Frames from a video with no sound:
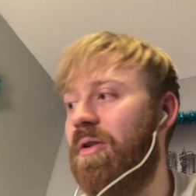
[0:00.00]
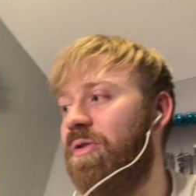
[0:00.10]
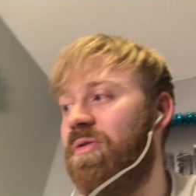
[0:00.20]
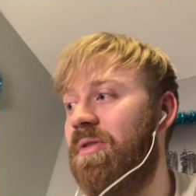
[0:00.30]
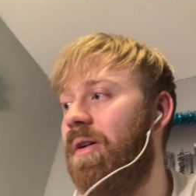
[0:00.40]

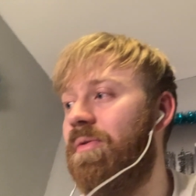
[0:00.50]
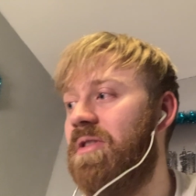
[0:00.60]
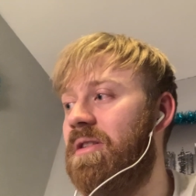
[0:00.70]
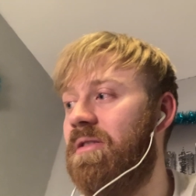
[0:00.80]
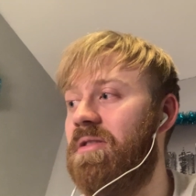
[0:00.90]
Guttering
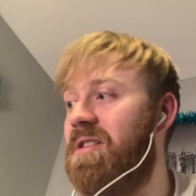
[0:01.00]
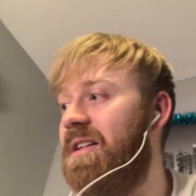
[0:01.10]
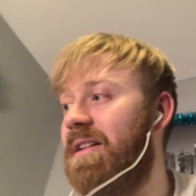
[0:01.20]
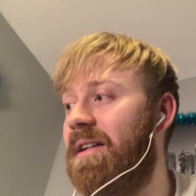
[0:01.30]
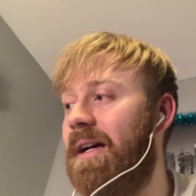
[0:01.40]
obviously to
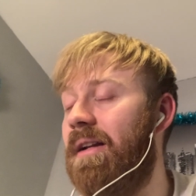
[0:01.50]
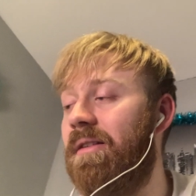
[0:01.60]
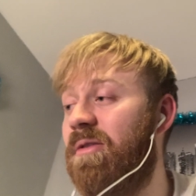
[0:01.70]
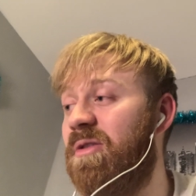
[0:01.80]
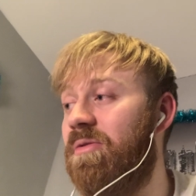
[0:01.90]
concede again and
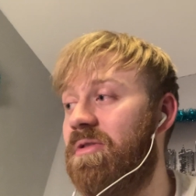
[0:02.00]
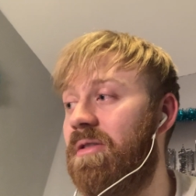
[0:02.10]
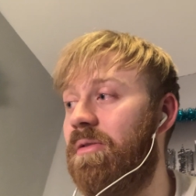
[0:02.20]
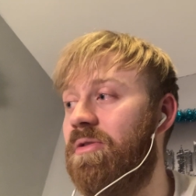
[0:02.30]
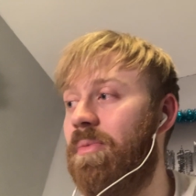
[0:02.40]
Guttering to
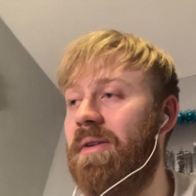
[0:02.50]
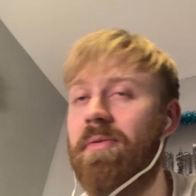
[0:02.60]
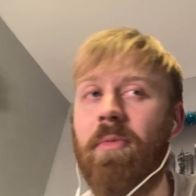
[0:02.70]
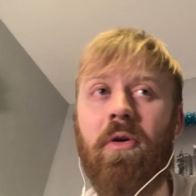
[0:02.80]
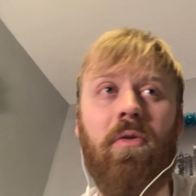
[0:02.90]
lose away
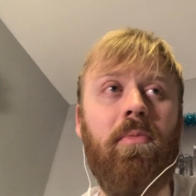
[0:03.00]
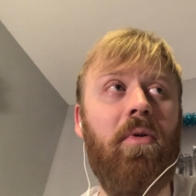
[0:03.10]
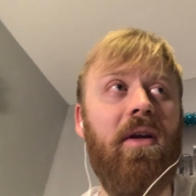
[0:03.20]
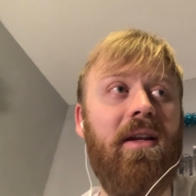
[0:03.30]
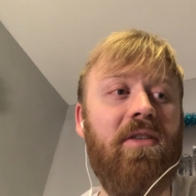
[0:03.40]
from home, but
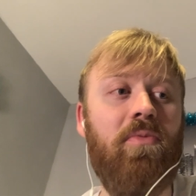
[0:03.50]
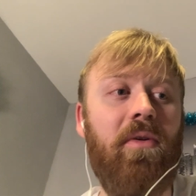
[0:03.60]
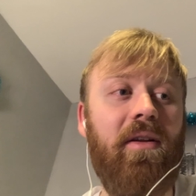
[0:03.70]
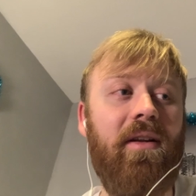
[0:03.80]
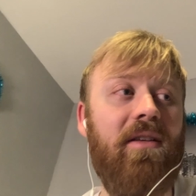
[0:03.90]
it is what
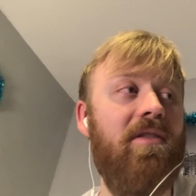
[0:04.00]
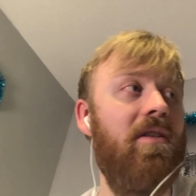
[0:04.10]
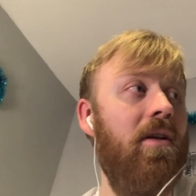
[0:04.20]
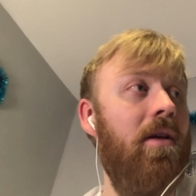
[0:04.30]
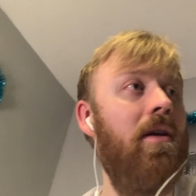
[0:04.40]
it is.
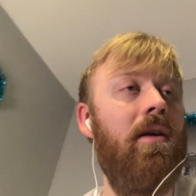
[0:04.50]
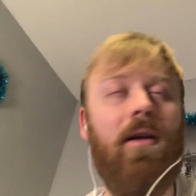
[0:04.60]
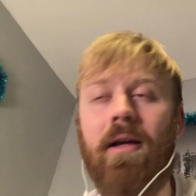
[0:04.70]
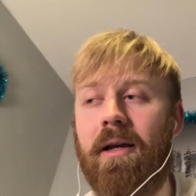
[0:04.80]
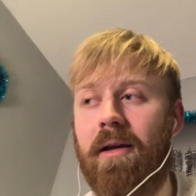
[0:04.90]

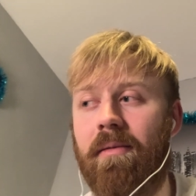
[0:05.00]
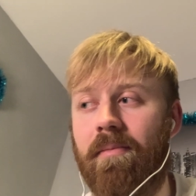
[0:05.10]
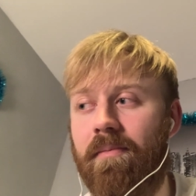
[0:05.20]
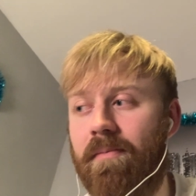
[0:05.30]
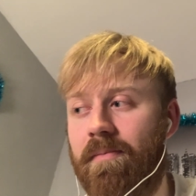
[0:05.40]
Um,
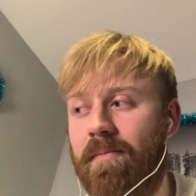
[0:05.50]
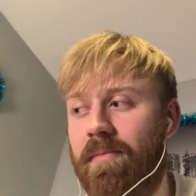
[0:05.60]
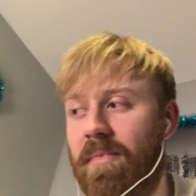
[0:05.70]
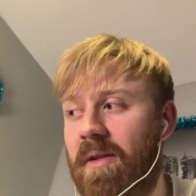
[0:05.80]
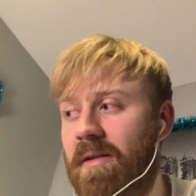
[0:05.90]

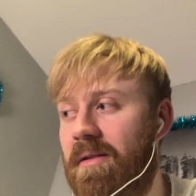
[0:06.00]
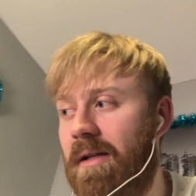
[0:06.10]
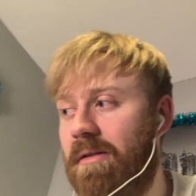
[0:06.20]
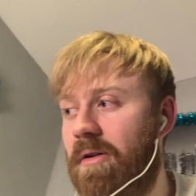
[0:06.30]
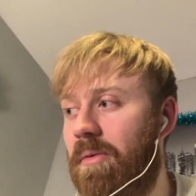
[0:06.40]
I
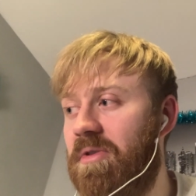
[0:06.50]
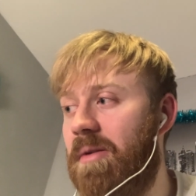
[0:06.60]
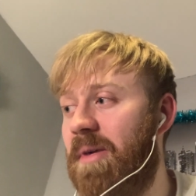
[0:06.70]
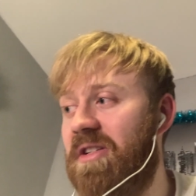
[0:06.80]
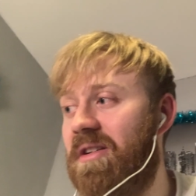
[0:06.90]
said going to the
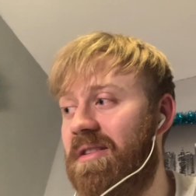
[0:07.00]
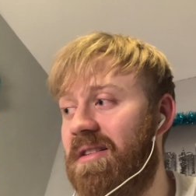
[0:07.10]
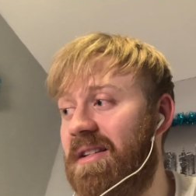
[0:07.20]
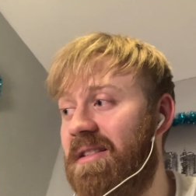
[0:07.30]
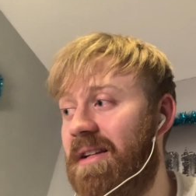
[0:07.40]
Manchester
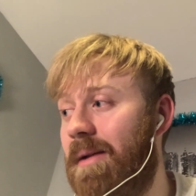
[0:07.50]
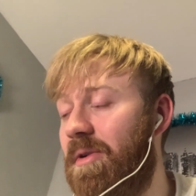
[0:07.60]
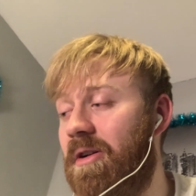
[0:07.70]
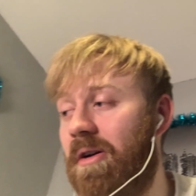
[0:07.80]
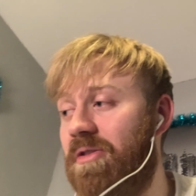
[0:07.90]
City game, you
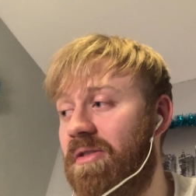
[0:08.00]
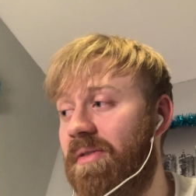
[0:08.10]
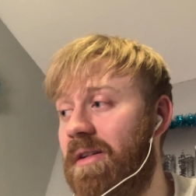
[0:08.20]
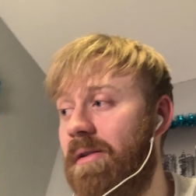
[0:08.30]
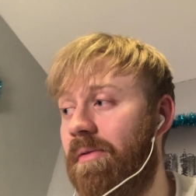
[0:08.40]
can't just
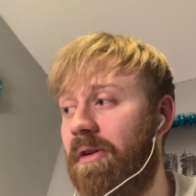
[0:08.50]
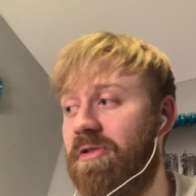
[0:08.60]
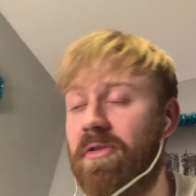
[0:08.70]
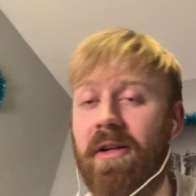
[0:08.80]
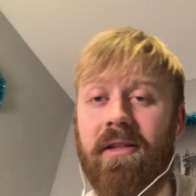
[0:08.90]
think you've
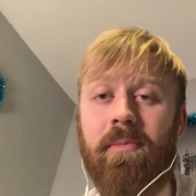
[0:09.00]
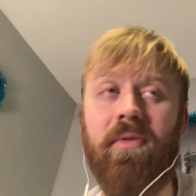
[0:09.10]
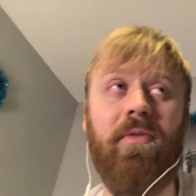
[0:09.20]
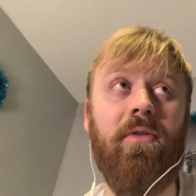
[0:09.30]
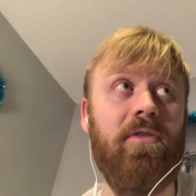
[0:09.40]
lost already
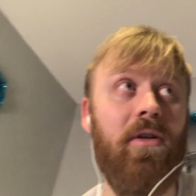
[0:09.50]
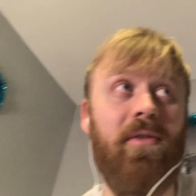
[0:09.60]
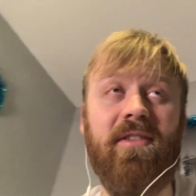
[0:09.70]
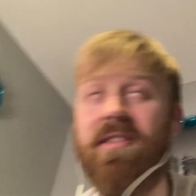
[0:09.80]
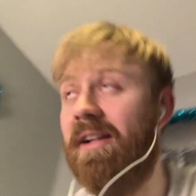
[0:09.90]
before going
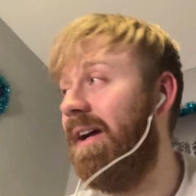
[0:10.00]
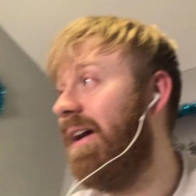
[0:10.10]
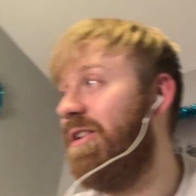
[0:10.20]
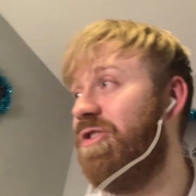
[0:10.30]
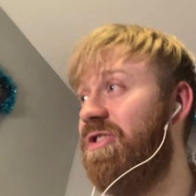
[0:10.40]
into that,
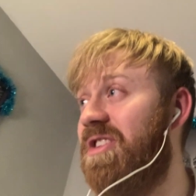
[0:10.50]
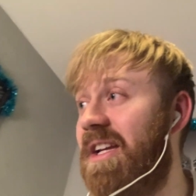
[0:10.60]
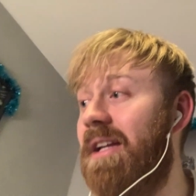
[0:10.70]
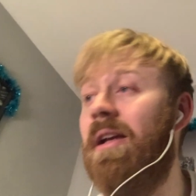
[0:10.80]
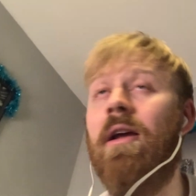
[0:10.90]
and just see